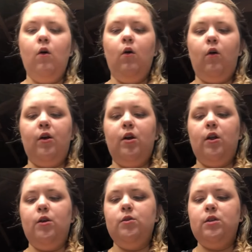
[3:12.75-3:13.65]
or you can
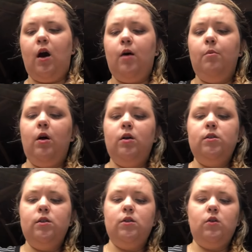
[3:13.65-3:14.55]
use cotton
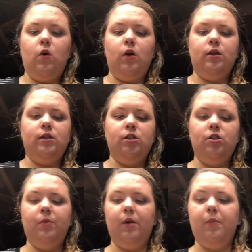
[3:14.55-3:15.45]
balls or tissue
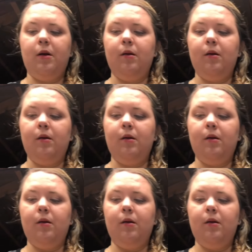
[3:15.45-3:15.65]
paper.